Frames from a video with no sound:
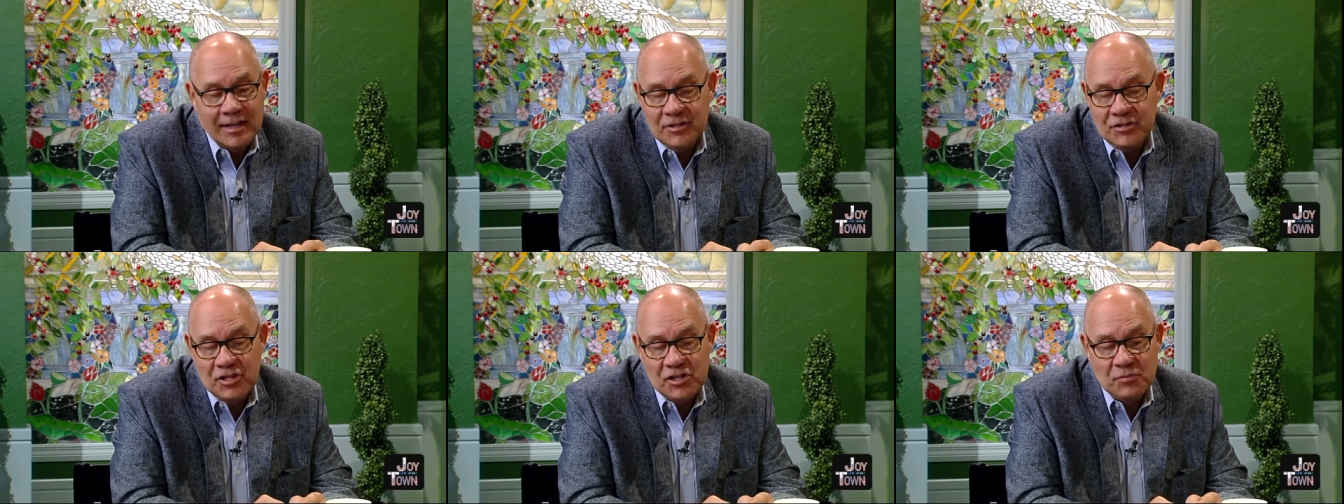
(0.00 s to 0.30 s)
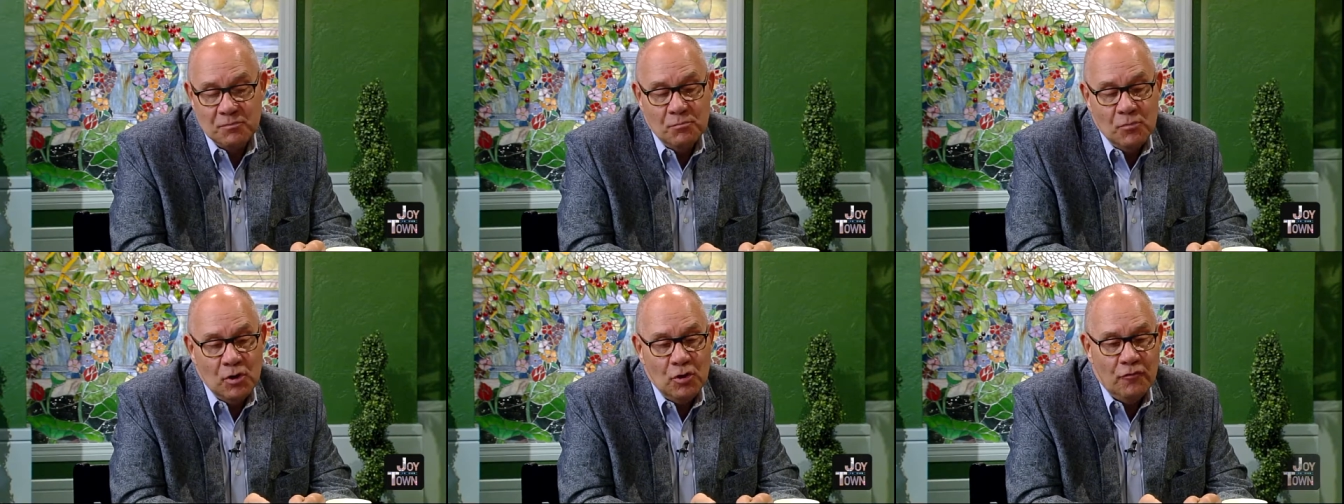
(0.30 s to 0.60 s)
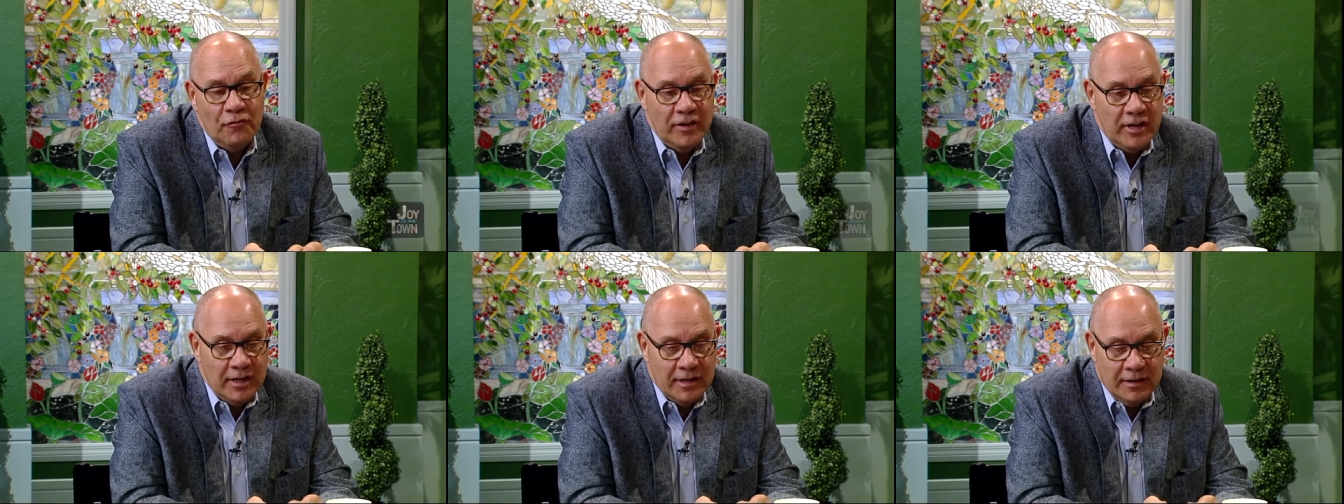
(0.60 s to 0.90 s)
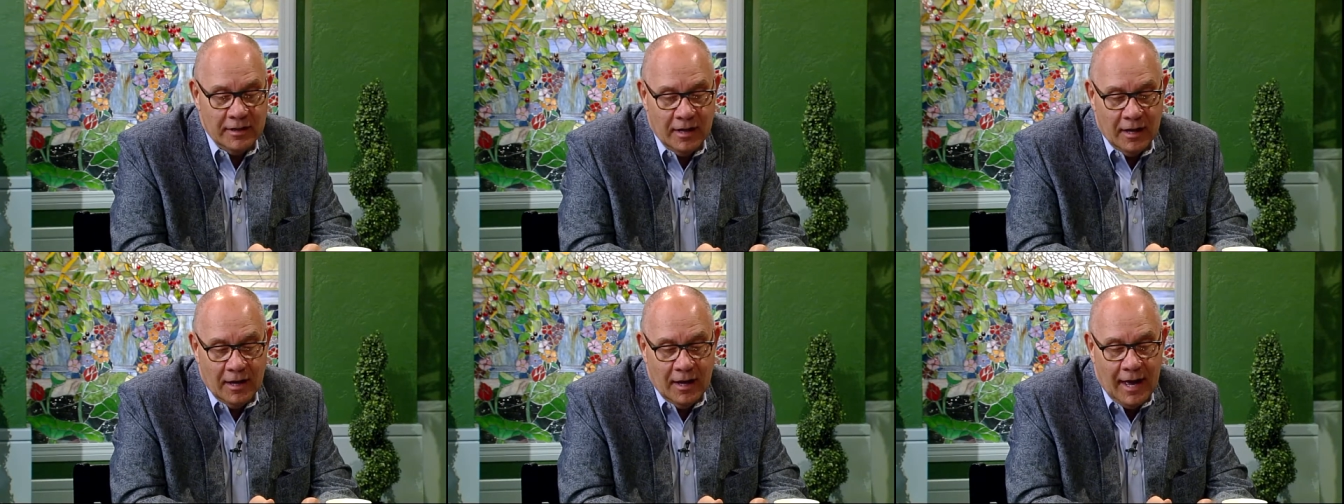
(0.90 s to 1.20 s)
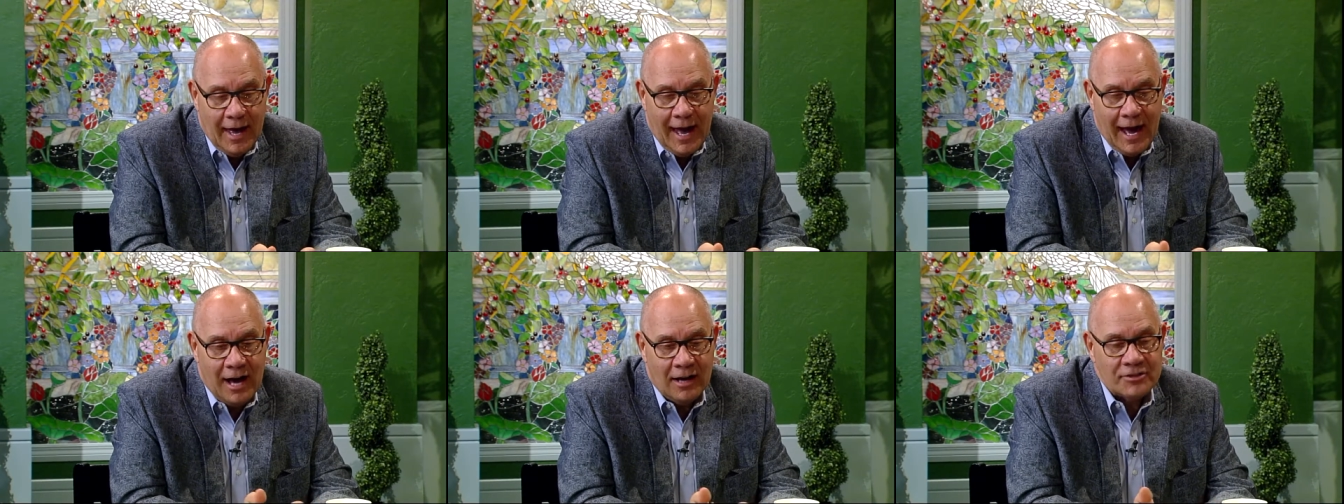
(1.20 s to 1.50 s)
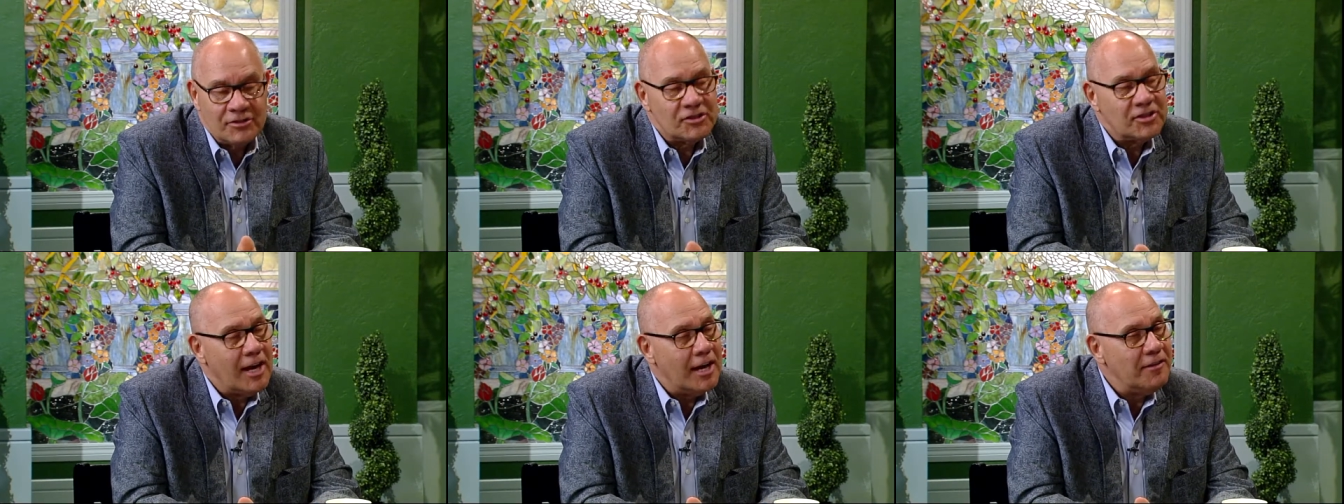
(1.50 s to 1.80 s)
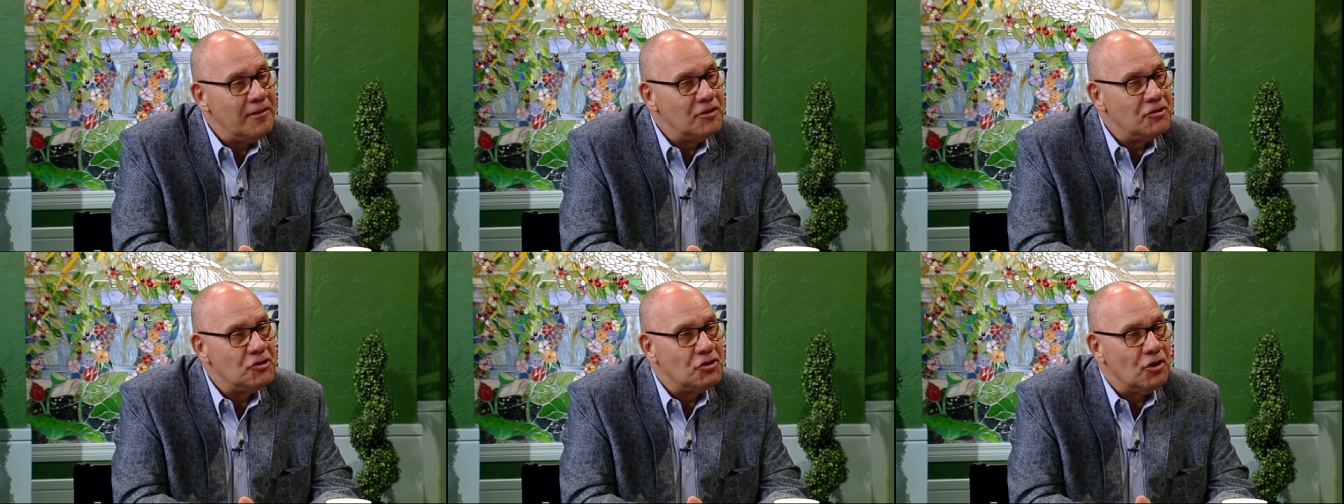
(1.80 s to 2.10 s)
it's just moving
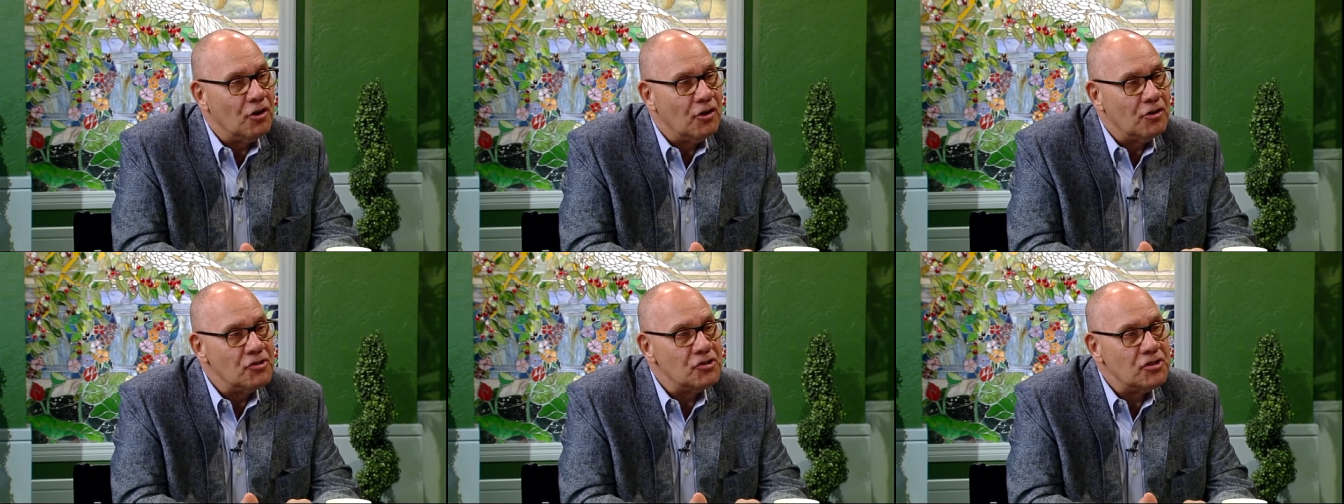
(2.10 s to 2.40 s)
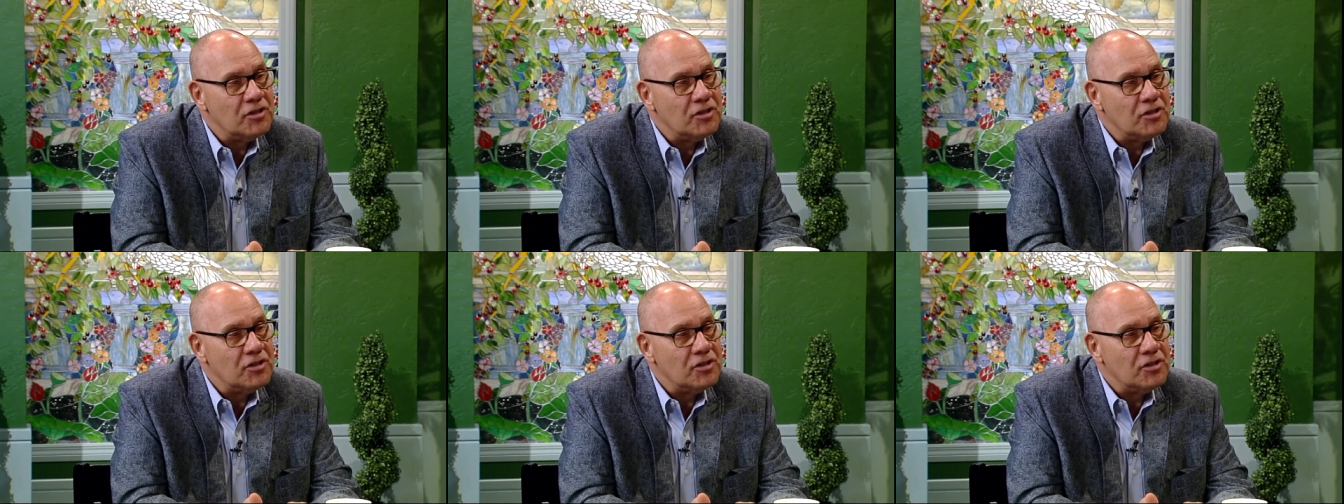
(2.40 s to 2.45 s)
outside the church,